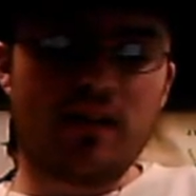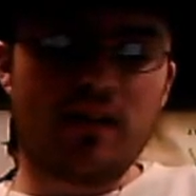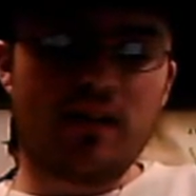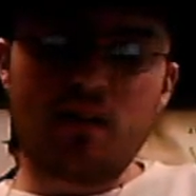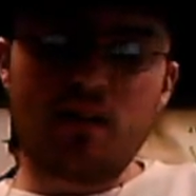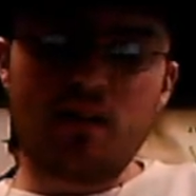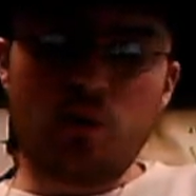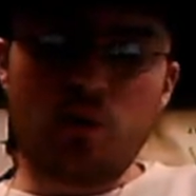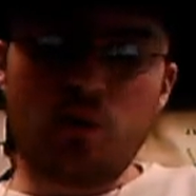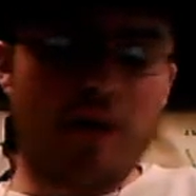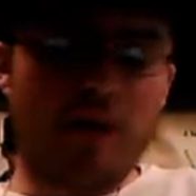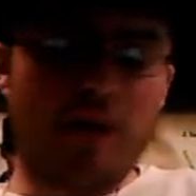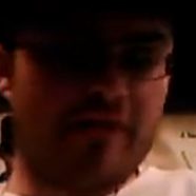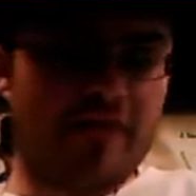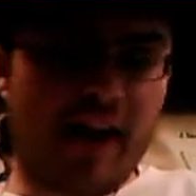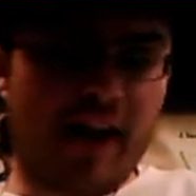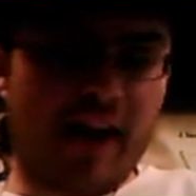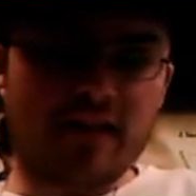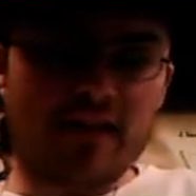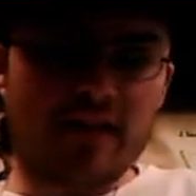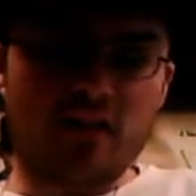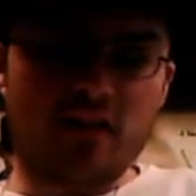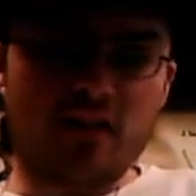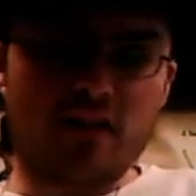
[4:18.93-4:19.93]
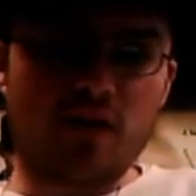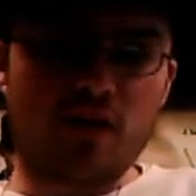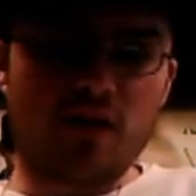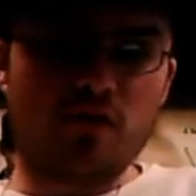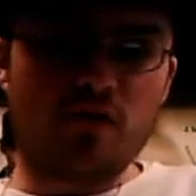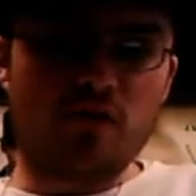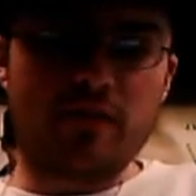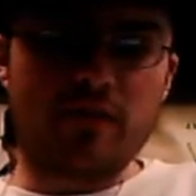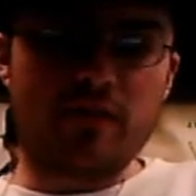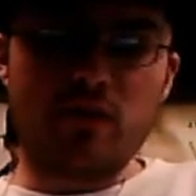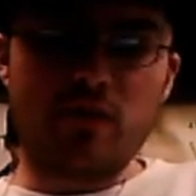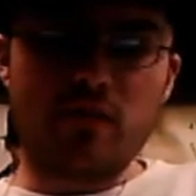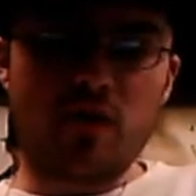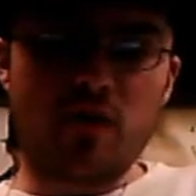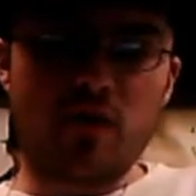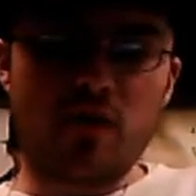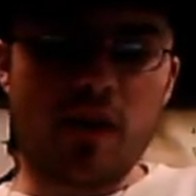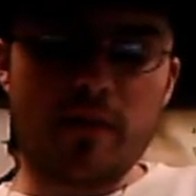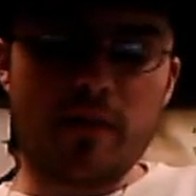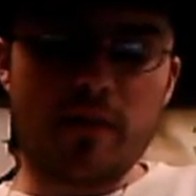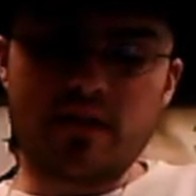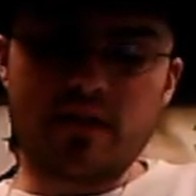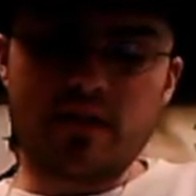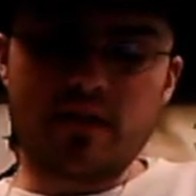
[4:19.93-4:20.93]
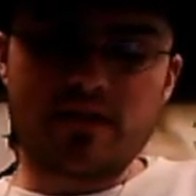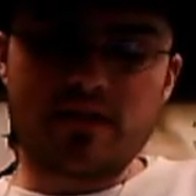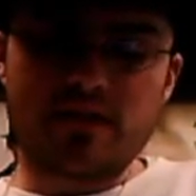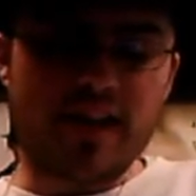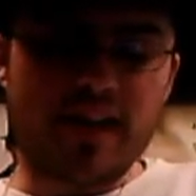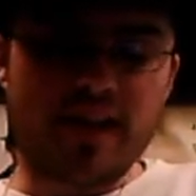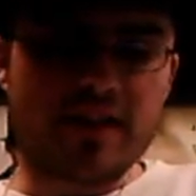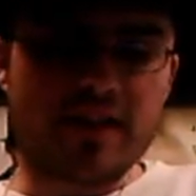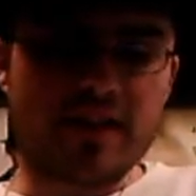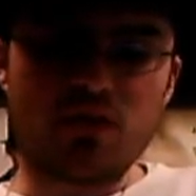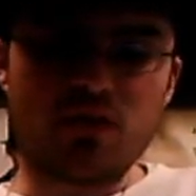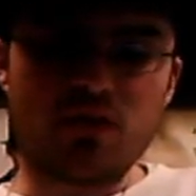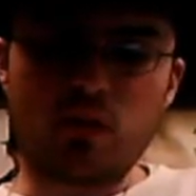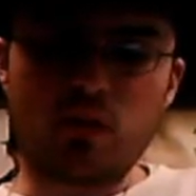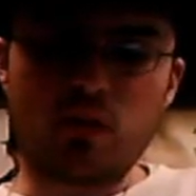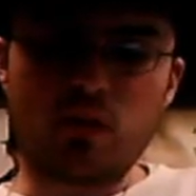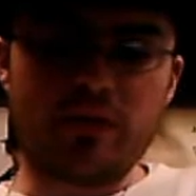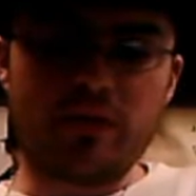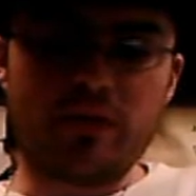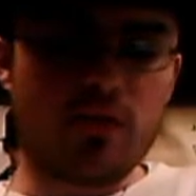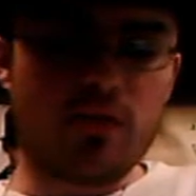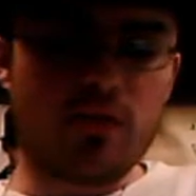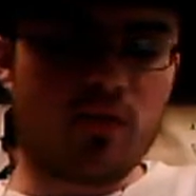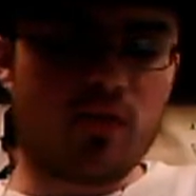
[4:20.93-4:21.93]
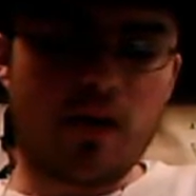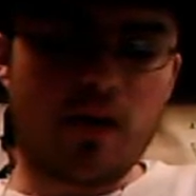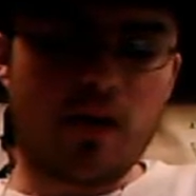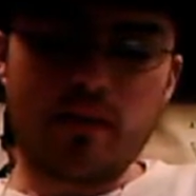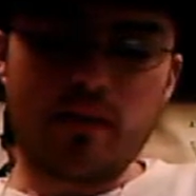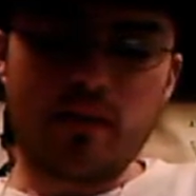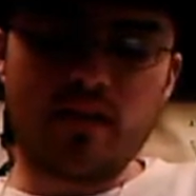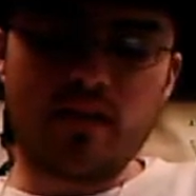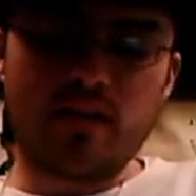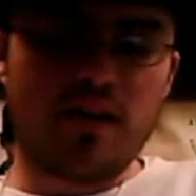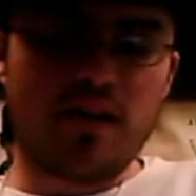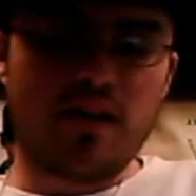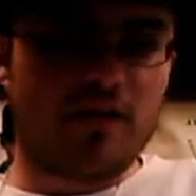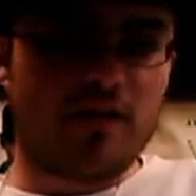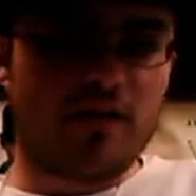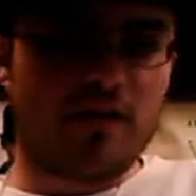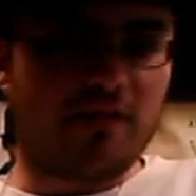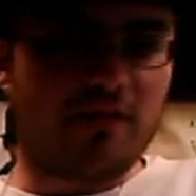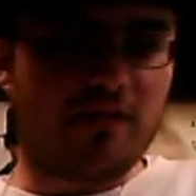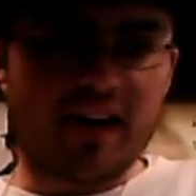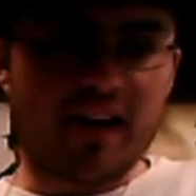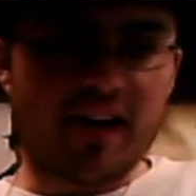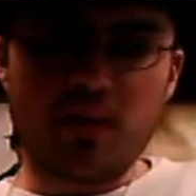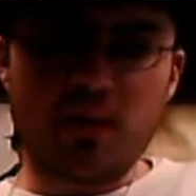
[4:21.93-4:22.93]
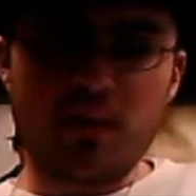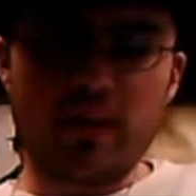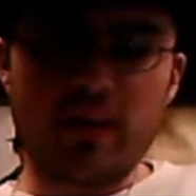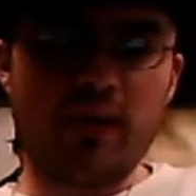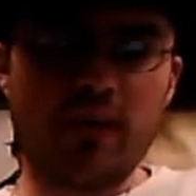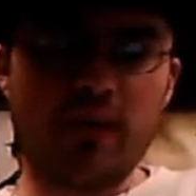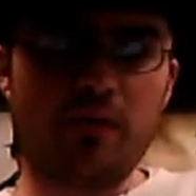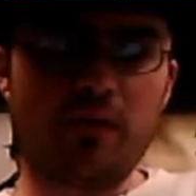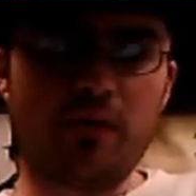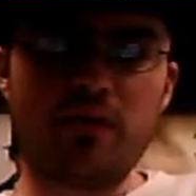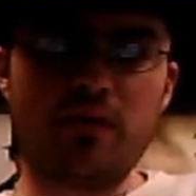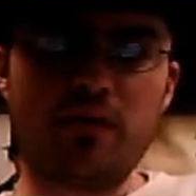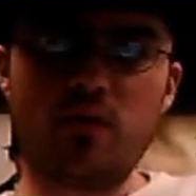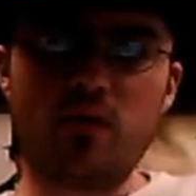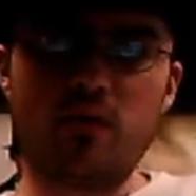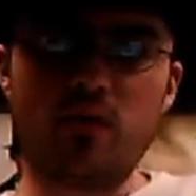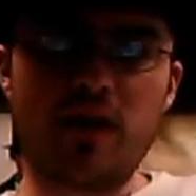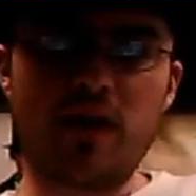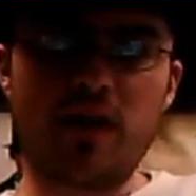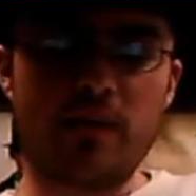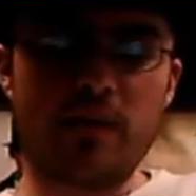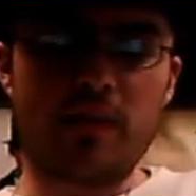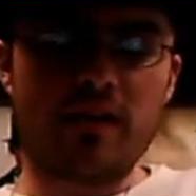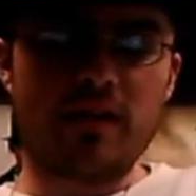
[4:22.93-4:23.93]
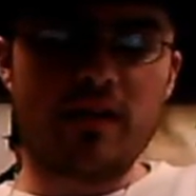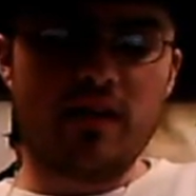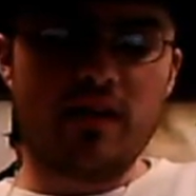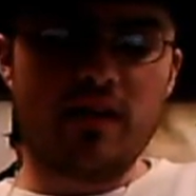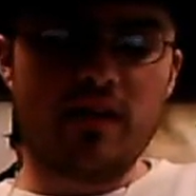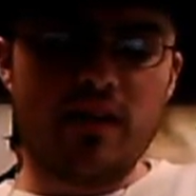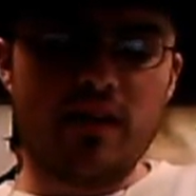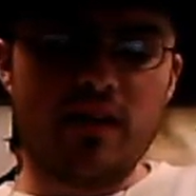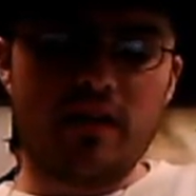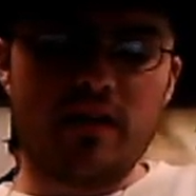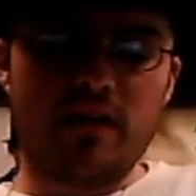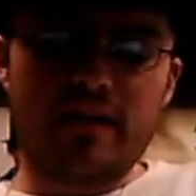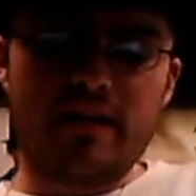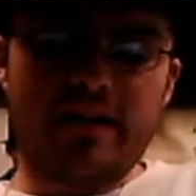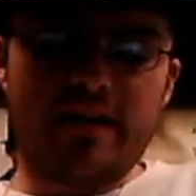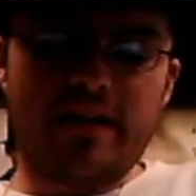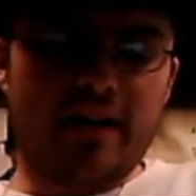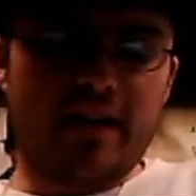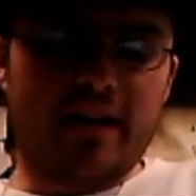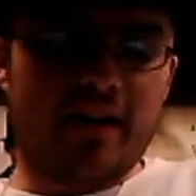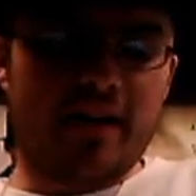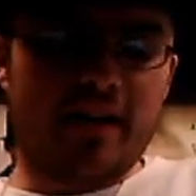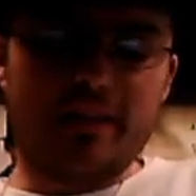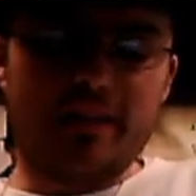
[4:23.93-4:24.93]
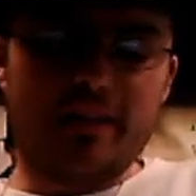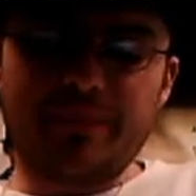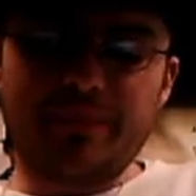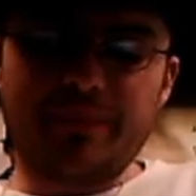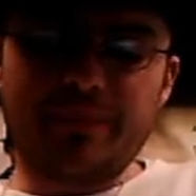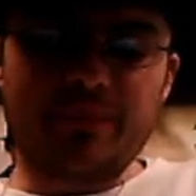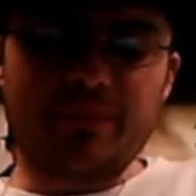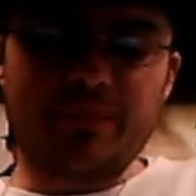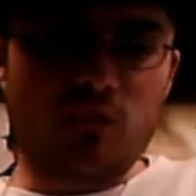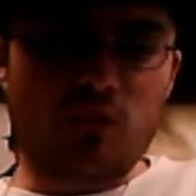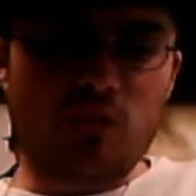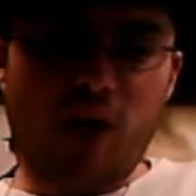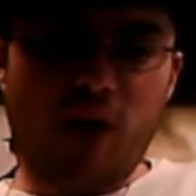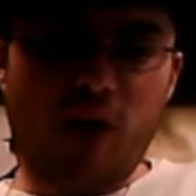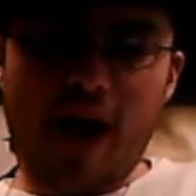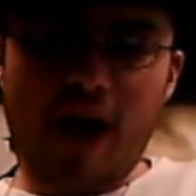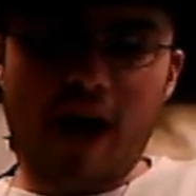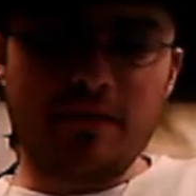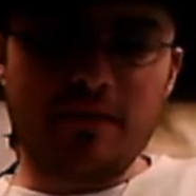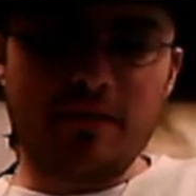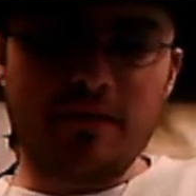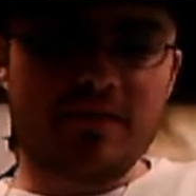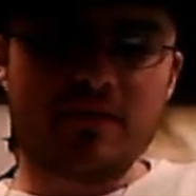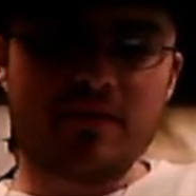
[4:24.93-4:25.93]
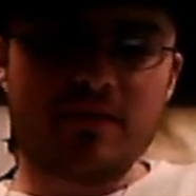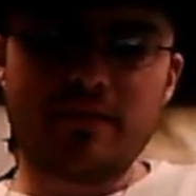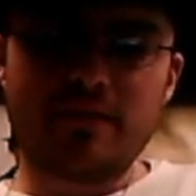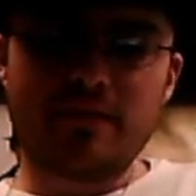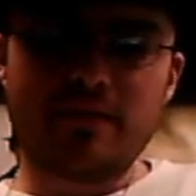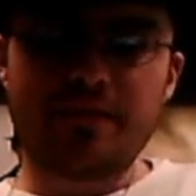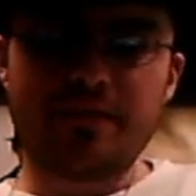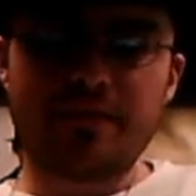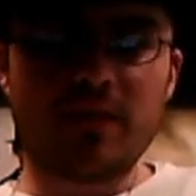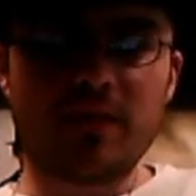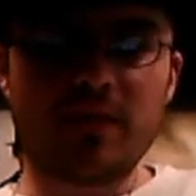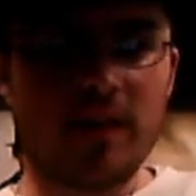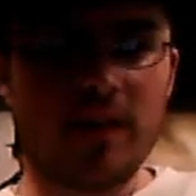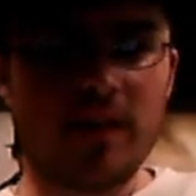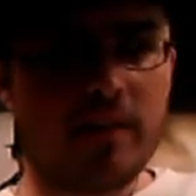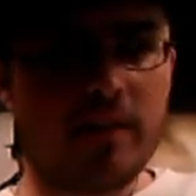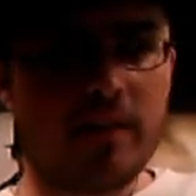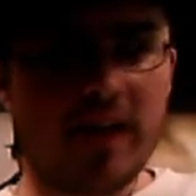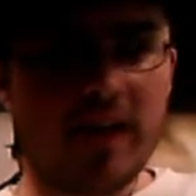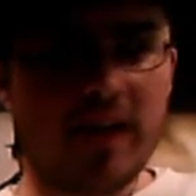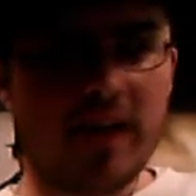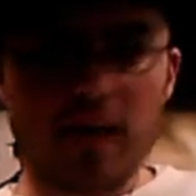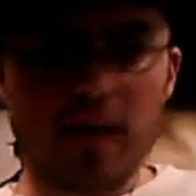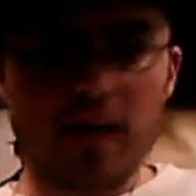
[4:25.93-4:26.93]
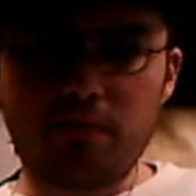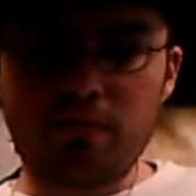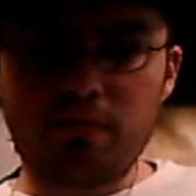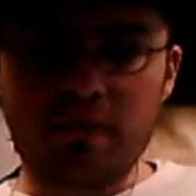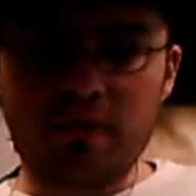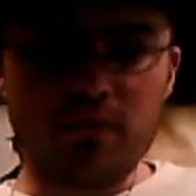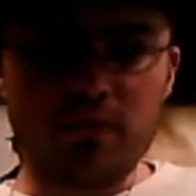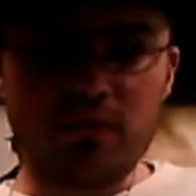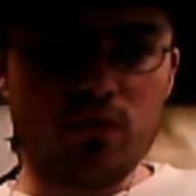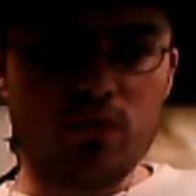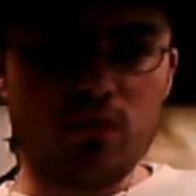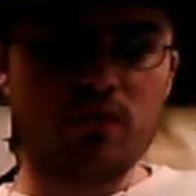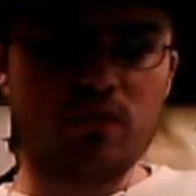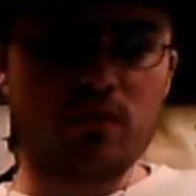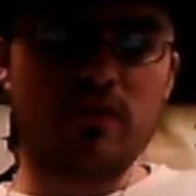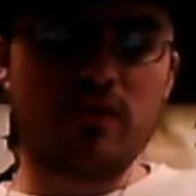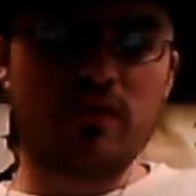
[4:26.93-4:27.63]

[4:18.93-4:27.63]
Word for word: Lupe Fiasco review coming, Taken Two review coming, Frankenweenie review coming, um, Raps NBA preview.